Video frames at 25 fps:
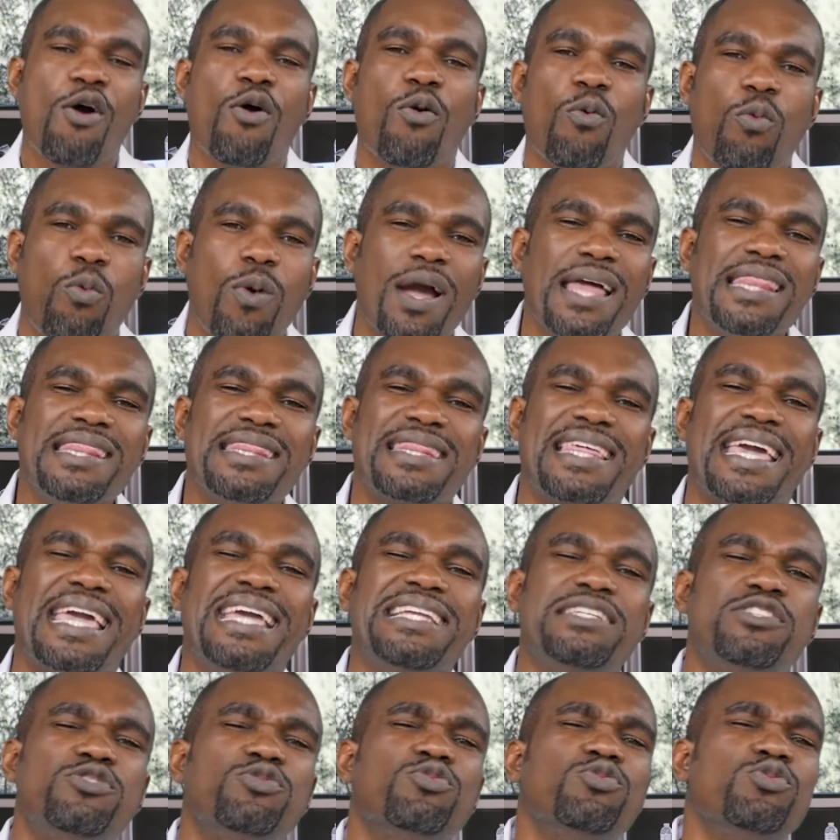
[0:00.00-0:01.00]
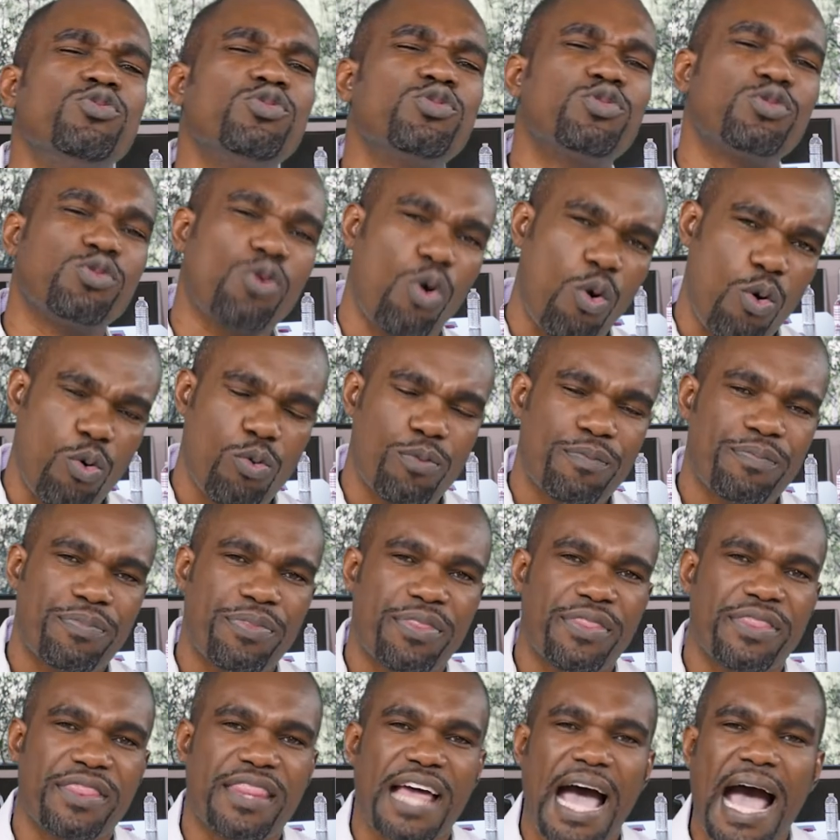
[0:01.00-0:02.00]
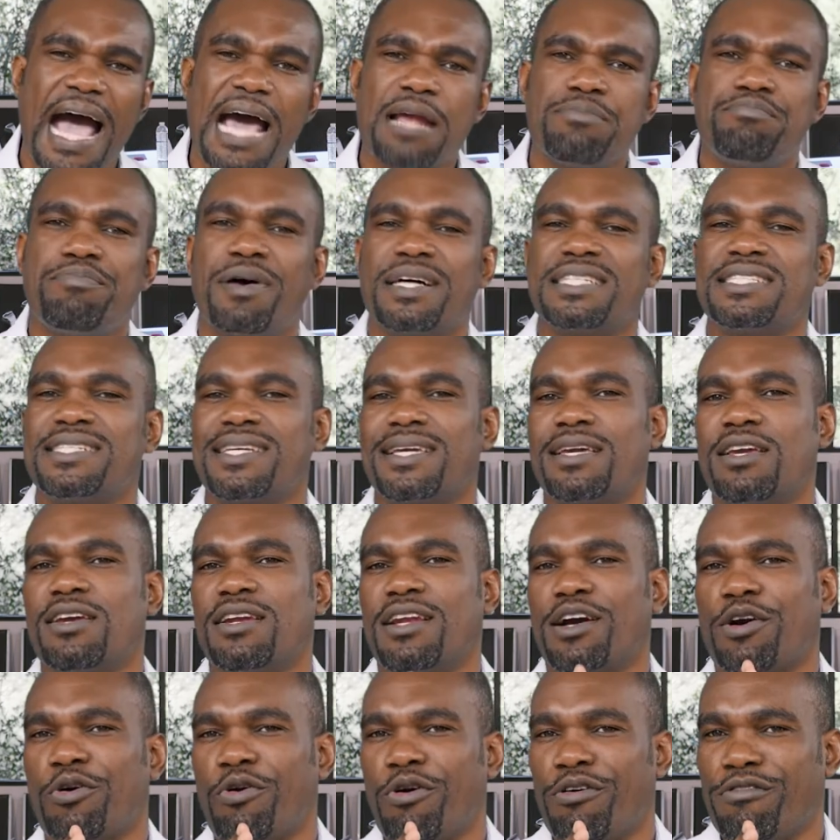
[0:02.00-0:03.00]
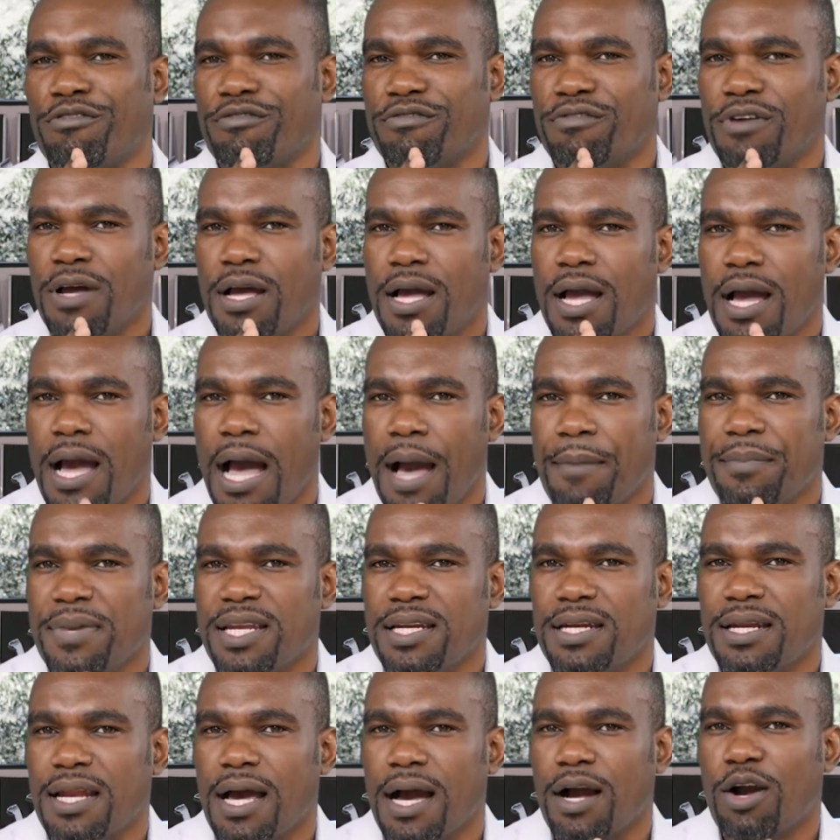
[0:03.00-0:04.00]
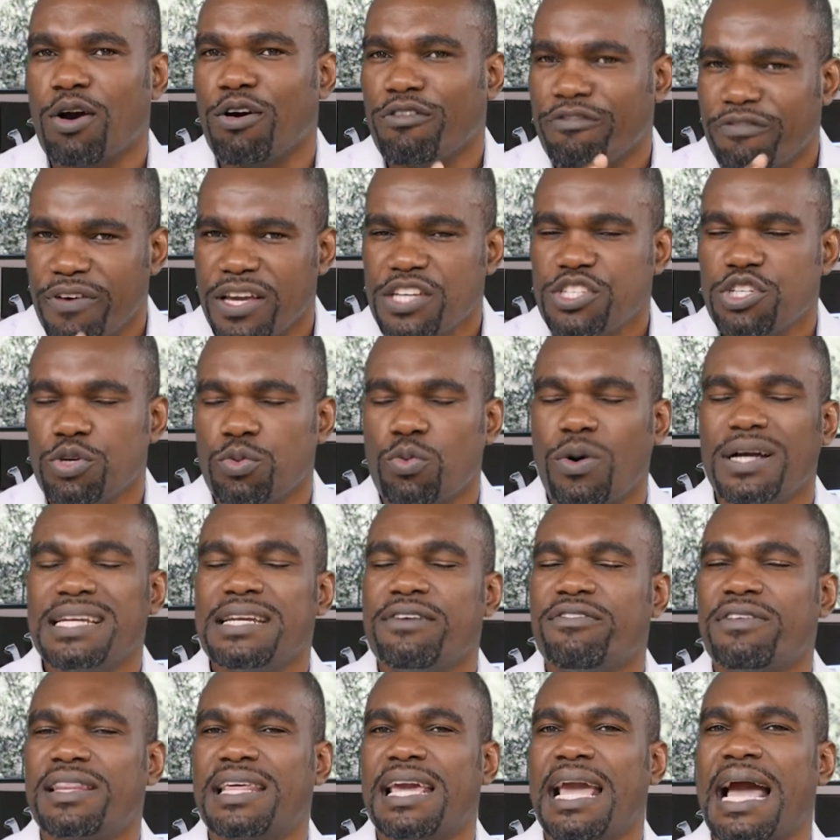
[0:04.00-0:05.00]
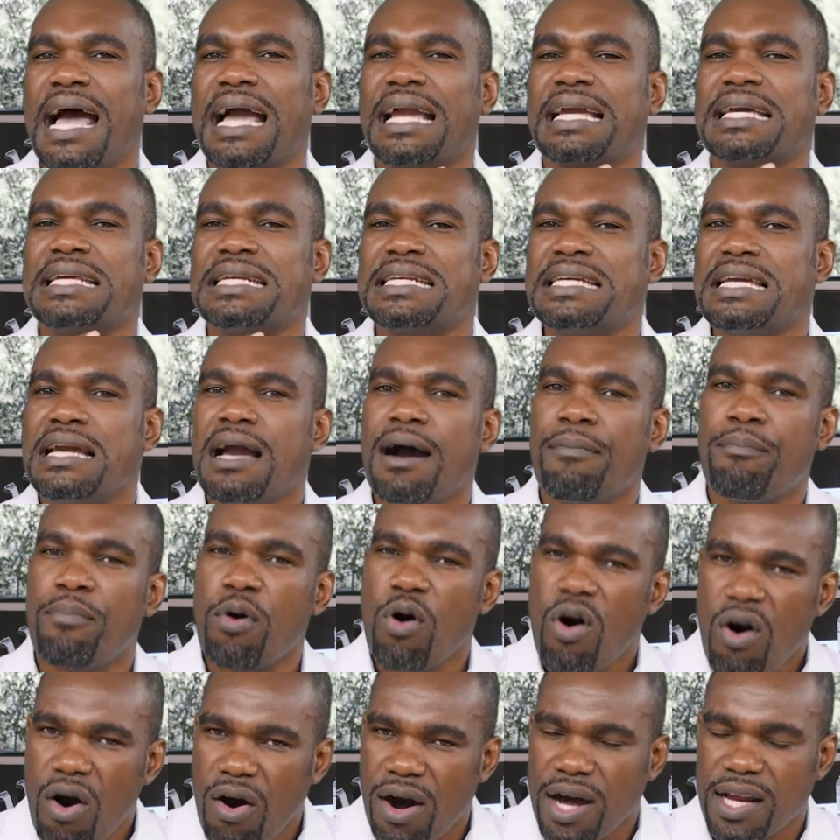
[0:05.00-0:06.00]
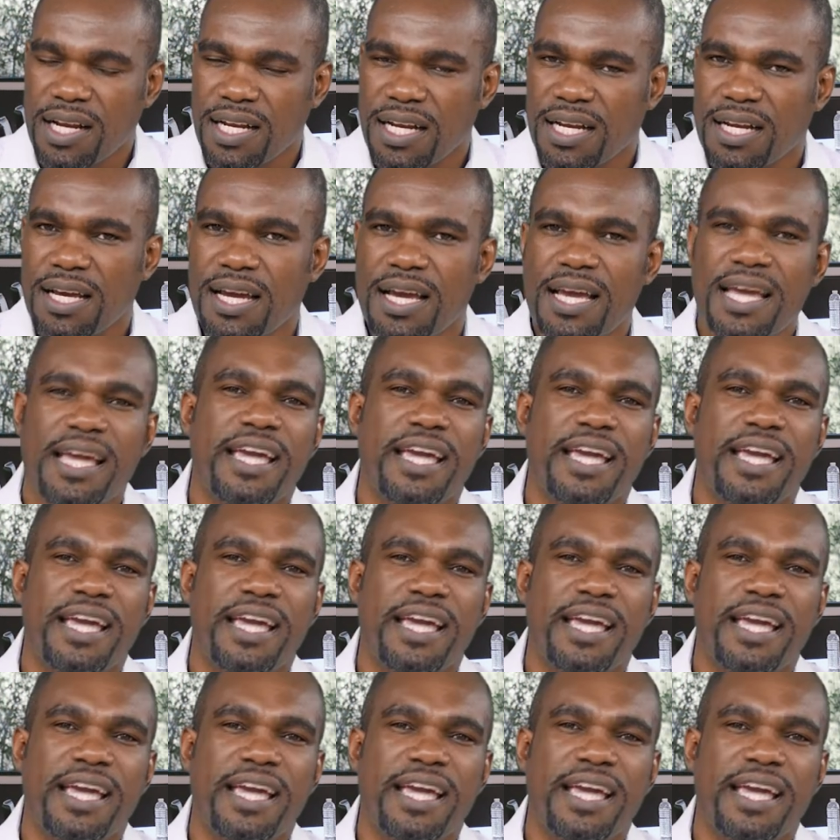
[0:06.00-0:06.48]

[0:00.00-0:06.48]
When they do so, that particular convention, whatever they agree upon,